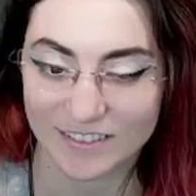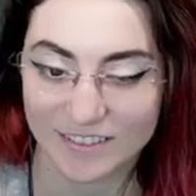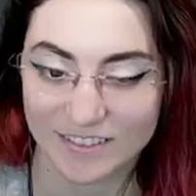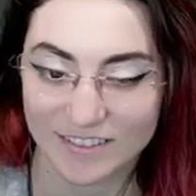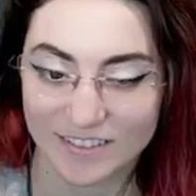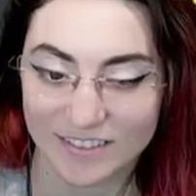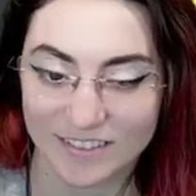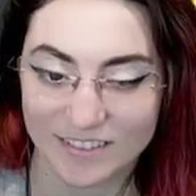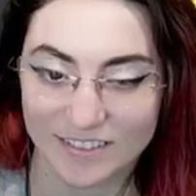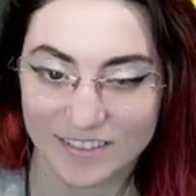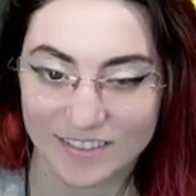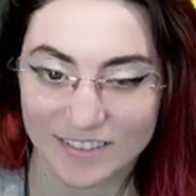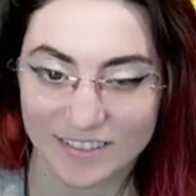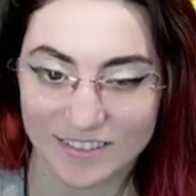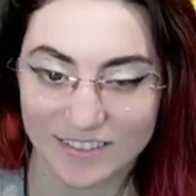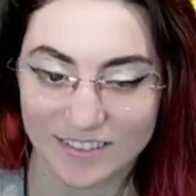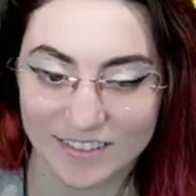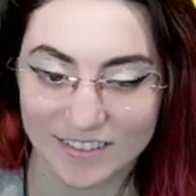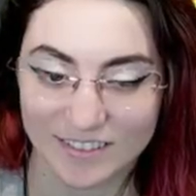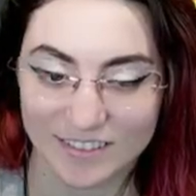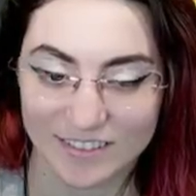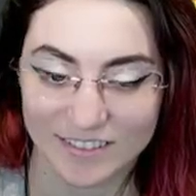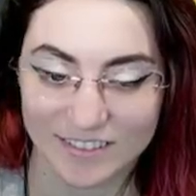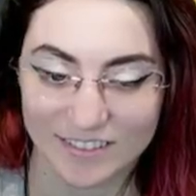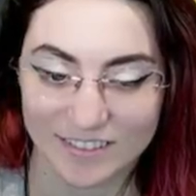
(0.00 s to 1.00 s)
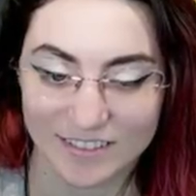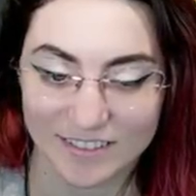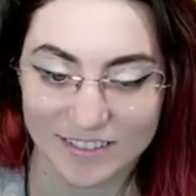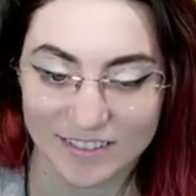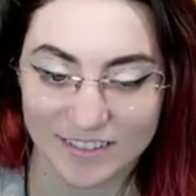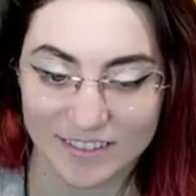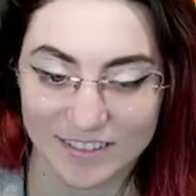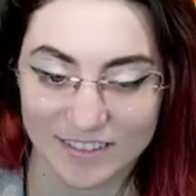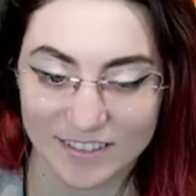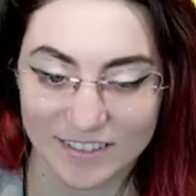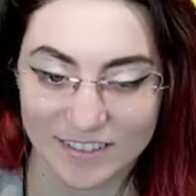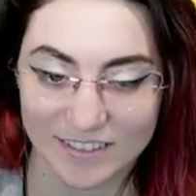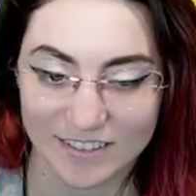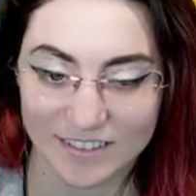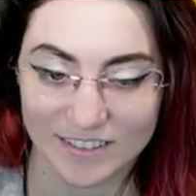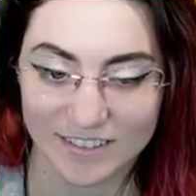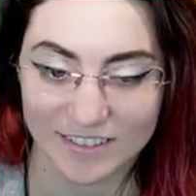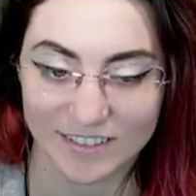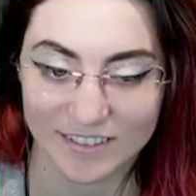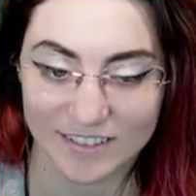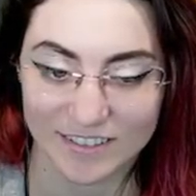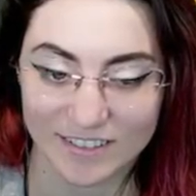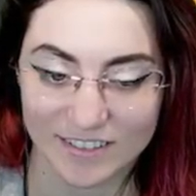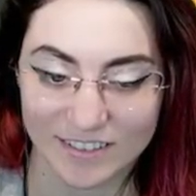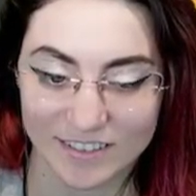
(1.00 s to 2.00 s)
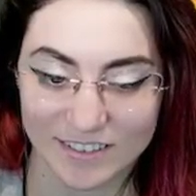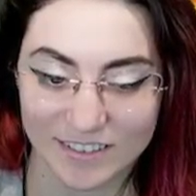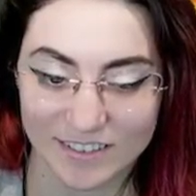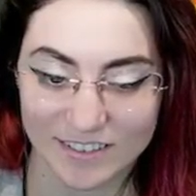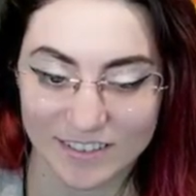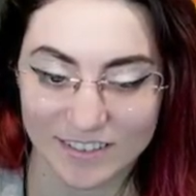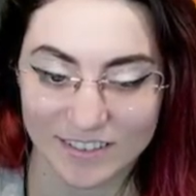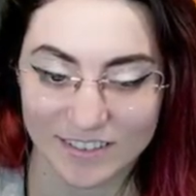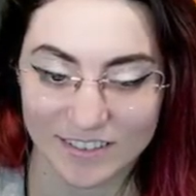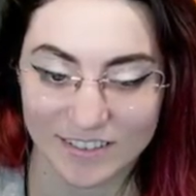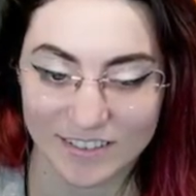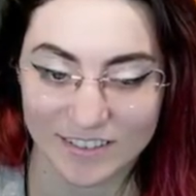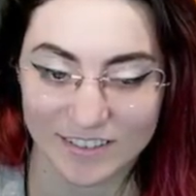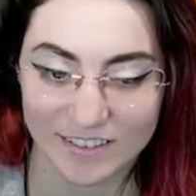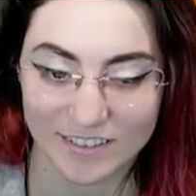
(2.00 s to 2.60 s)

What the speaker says: (silence)